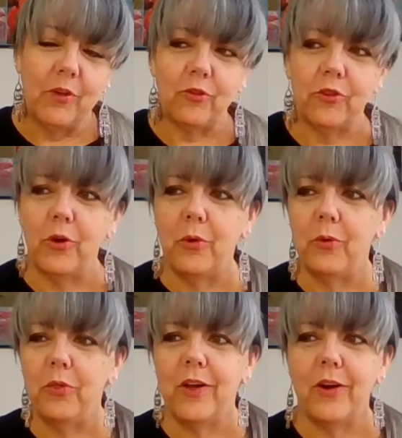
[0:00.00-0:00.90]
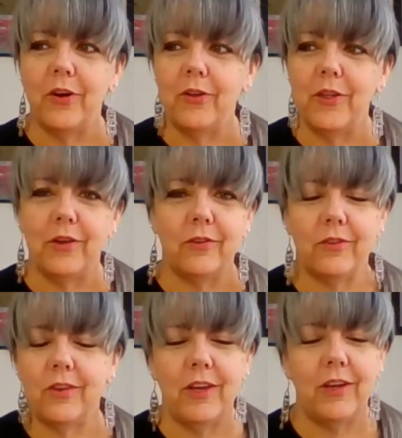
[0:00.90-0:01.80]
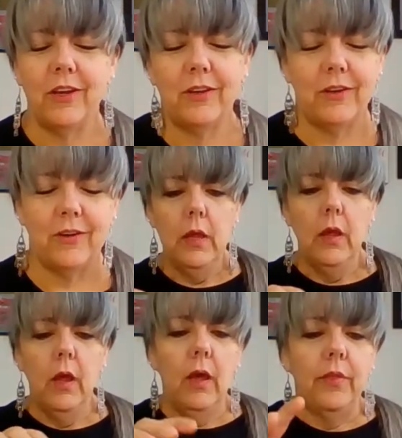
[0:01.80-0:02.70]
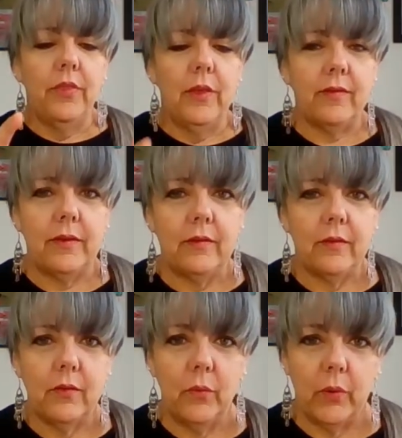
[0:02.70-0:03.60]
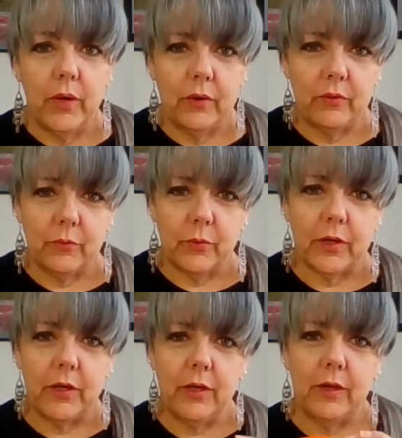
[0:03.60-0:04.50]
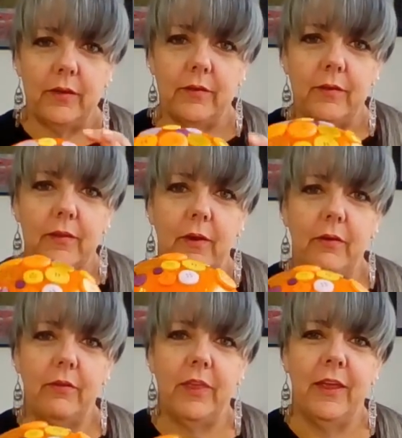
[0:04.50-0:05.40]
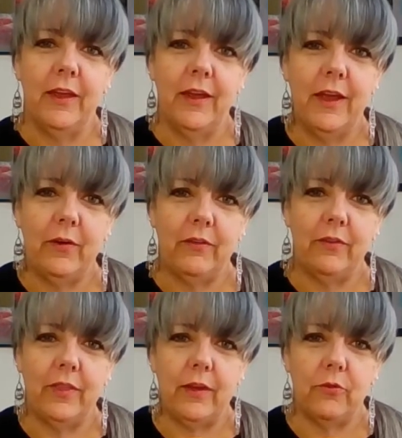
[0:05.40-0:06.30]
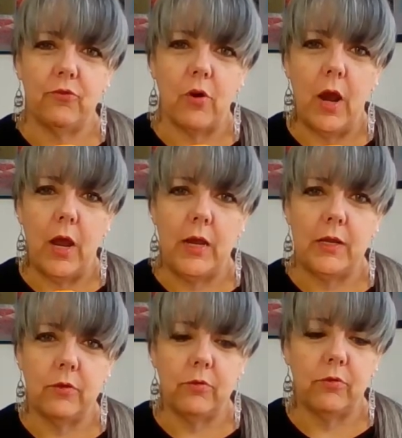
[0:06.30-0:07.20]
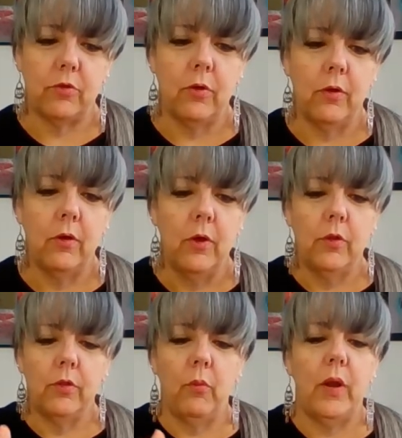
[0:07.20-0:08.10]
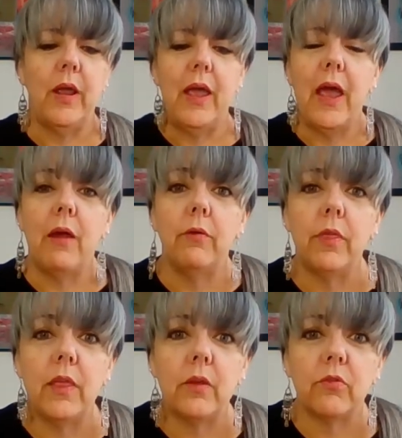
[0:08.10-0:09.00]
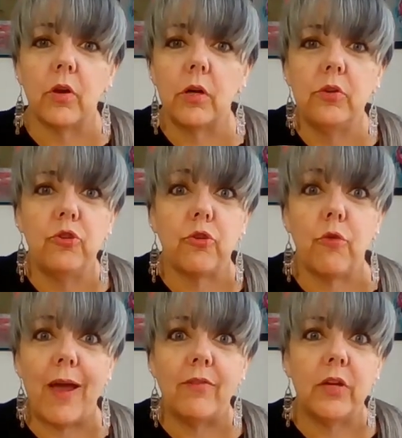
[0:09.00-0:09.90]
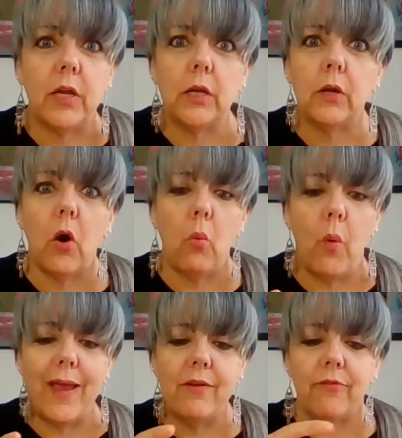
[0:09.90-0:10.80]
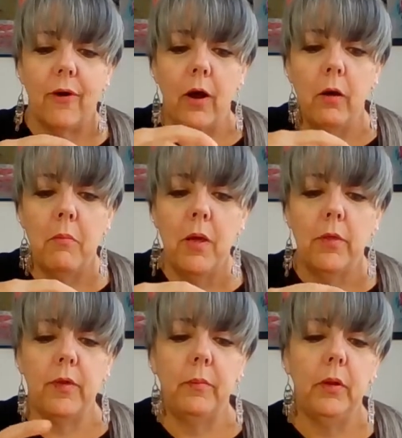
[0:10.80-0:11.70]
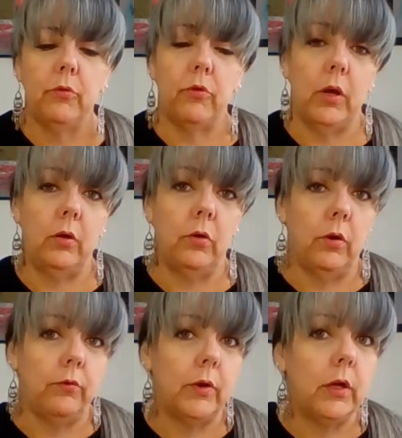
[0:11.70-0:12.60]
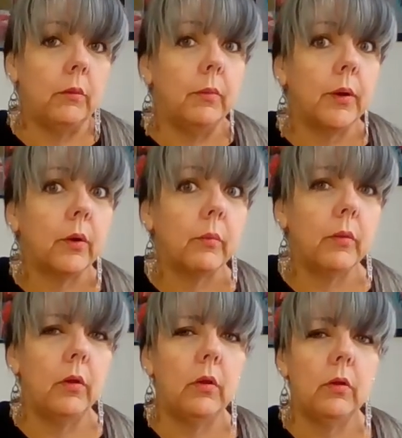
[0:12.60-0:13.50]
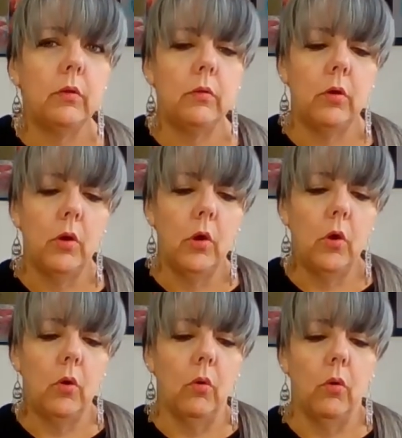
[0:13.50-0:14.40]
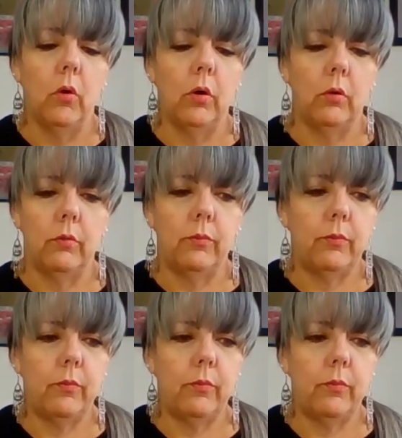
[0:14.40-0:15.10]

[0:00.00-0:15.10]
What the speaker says: So there's this is what I was working on. This is how everything dried. There's the one. Everything started just gravitating away from the balloon. So I don't know if I need a bigger balloon or